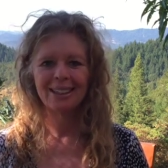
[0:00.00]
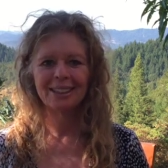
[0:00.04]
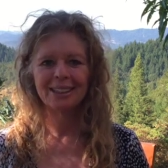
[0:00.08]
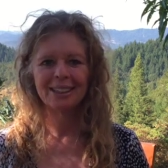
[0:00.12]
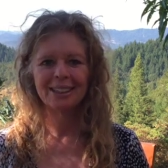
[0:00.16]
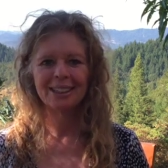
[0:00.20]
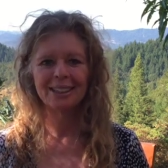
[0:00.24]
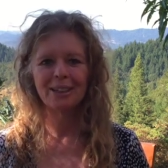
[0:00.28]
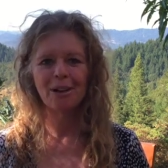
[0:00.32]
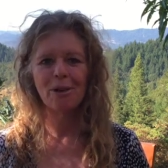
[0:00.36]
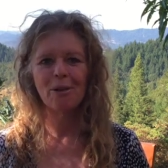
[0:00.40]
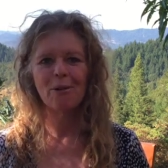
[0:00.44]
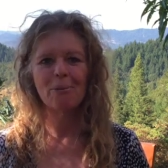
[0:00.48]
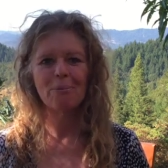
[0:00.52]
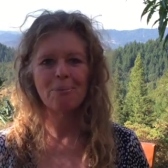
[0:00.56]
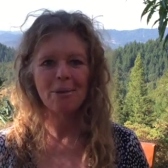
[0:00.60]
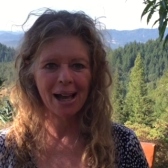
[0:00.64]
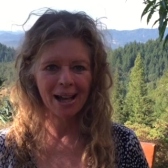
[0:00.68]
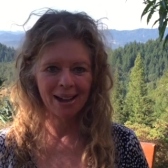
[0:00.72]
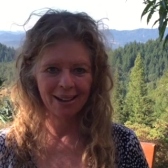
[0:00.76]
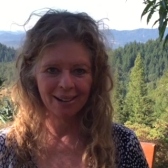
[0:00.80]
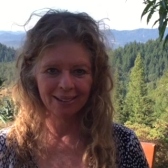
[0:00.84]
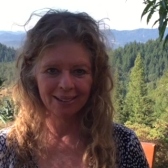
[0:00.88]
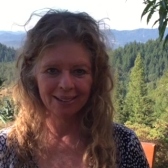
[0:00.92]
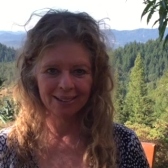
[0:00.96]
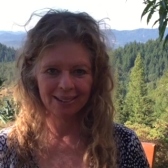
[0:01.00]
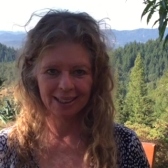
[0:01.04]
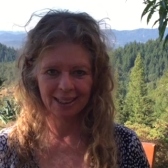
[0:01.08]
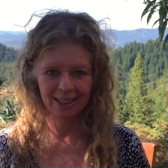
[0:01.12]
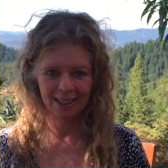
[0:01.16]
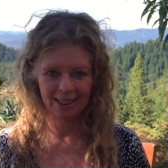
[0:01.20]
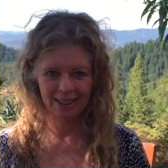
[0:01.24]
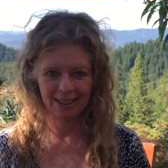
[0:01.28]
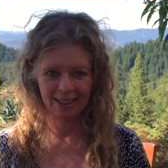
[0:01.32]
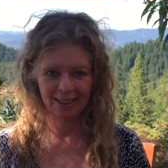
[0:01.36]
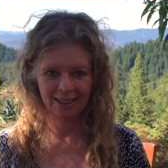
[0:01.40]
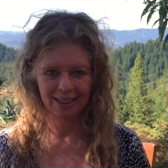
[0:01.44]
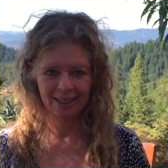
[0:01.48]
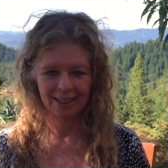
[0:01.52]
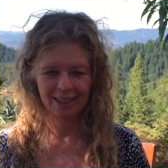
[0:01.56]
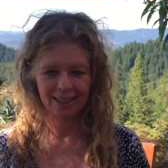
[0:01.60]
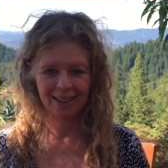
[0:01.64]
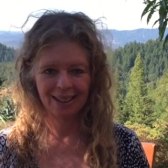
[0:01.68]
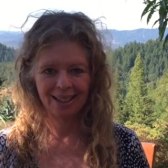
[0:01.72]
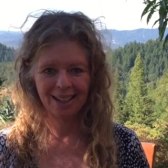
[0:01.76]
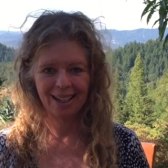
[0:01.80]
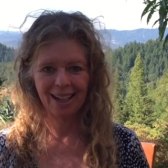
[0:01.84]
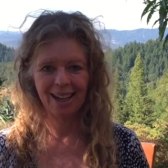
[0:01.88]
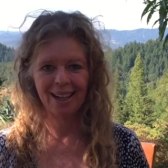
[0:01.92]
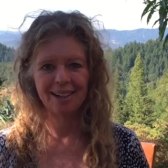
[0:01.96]
So, melding
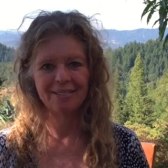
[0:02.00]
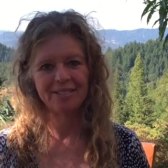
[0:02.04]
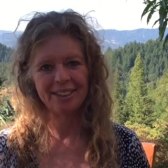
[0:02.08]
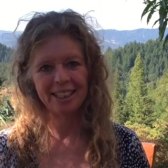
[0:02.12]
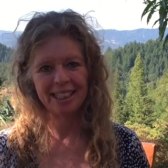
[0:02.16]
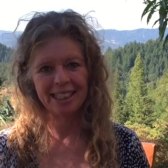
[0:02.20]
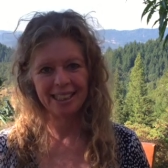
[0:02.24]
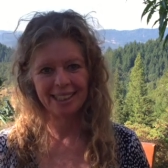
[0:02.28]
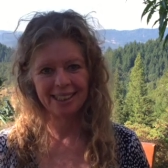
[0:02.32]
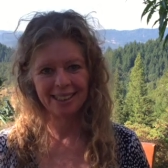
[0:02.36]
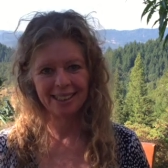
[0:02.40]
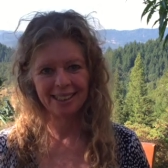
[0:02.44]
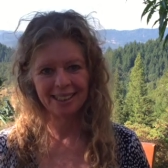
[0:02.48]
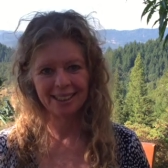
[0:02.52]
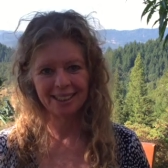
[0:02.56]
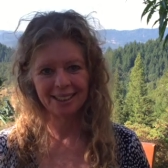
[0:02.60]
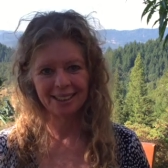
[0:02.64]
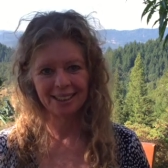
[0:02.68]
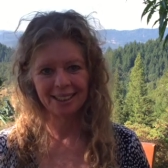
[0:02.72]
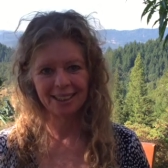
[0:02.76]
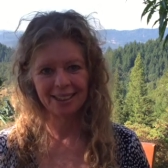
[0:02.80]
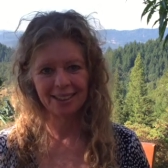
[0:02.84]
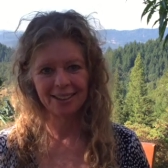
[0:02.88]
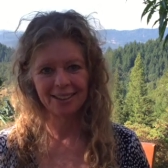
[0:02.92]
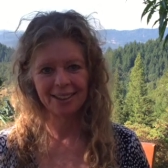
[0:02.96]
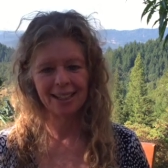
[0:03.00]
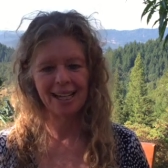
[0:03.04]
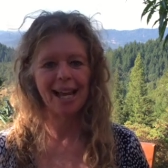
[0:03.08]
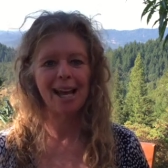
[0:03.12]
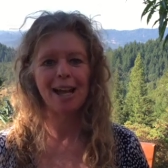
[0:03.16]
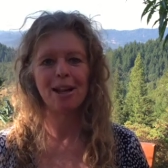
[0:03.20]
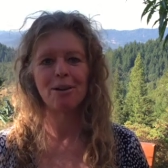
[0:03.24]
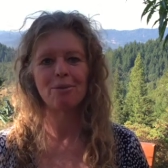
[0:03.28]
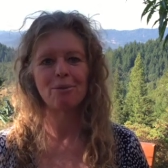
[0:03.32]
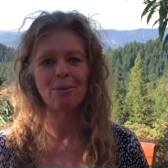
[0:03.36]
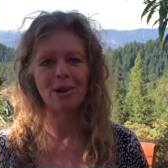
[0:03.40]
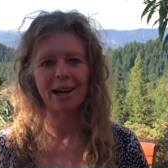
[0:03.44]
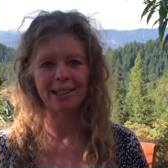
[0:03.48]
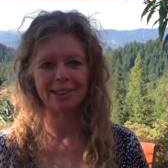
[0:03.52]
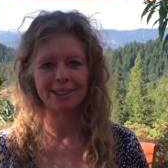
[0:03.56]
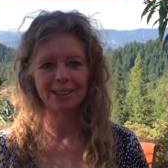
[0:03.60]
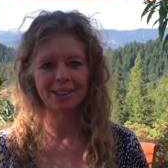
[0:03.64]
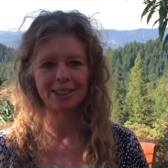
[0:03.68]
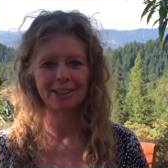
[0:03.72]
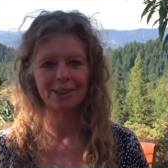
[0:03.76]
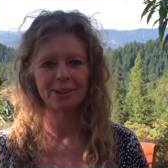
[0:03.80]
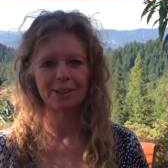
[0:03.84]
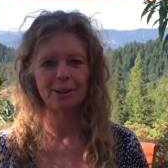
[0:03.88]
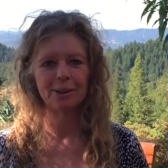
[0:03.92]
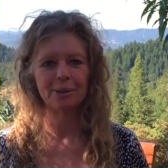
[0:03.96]
of Eastern and
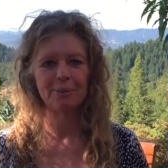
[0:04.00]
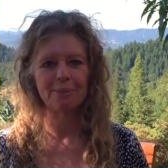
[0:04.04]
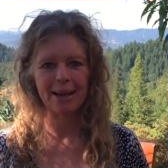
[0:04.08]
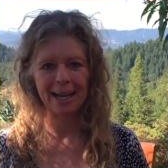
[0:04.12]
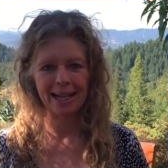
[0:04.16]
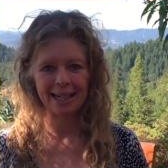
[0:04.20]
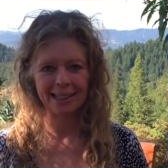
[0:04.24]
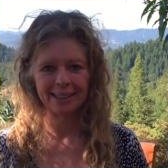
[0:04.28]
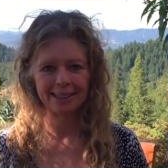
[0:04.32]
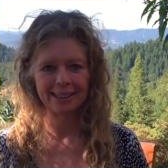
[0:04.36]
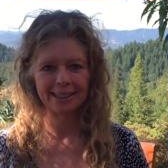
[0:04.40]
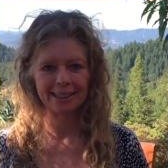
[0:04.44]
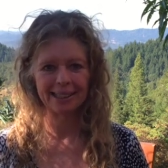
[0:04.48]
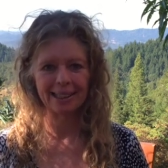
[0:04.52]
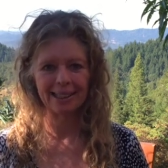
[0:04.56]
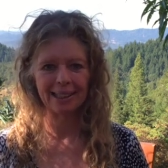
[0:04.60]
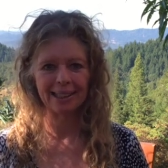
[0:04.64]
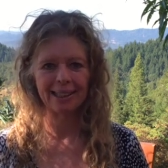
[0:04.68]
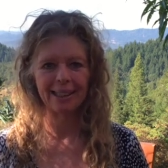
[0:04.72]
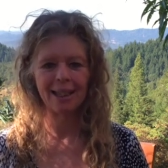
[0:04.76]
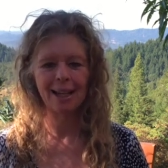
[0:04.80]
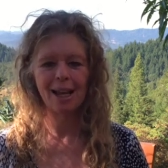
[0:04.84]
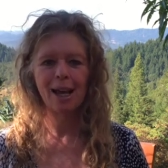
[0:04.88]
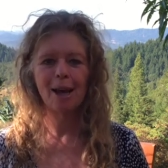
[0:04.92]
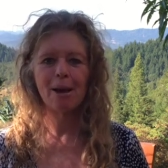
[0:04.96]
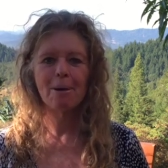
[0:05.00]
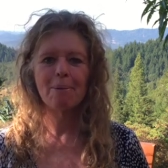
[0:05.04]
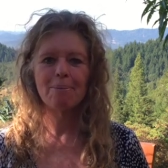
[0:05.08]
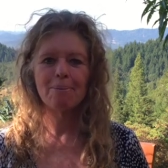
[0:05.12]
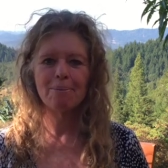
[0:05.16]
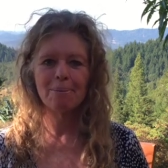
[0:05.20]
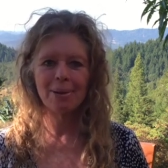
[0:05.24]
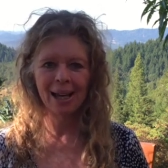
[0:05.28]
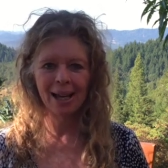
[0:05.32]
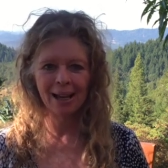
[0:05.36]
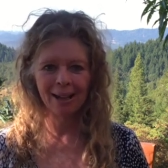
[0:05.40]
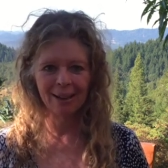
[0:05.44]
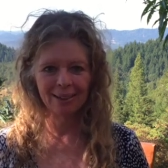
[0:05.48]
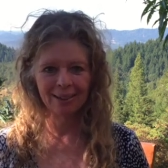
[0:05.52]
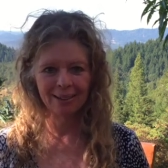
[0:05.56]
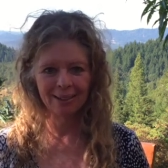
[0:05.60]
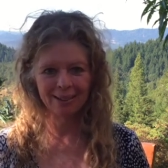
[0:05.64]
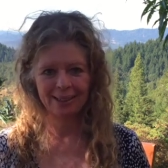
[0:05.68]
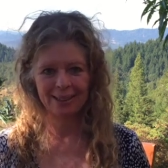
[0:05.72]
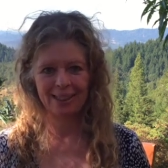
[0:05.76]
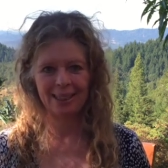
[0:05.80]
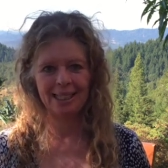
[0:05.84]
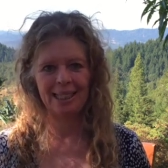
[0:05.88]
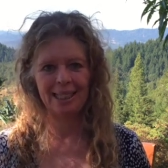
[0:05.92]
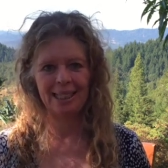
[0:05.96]
Western medicine,
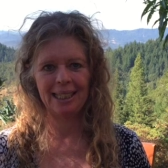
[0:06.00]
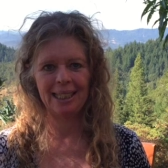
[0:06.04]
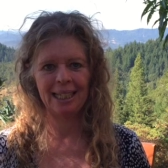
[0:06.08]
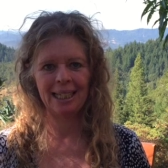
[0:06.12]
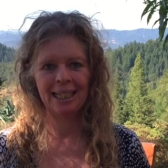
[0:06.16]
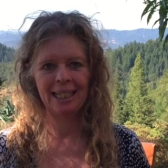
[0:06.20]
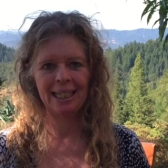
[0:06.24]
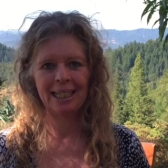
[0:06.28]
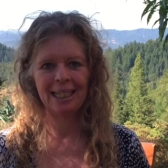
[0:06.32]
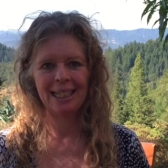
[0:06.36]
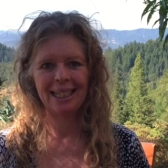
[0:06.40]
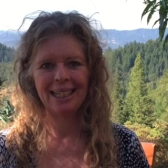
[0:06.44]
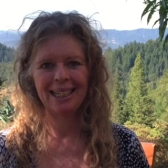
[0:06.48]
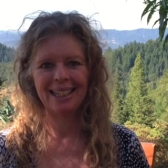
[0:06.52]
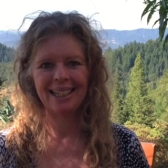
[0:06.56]
melding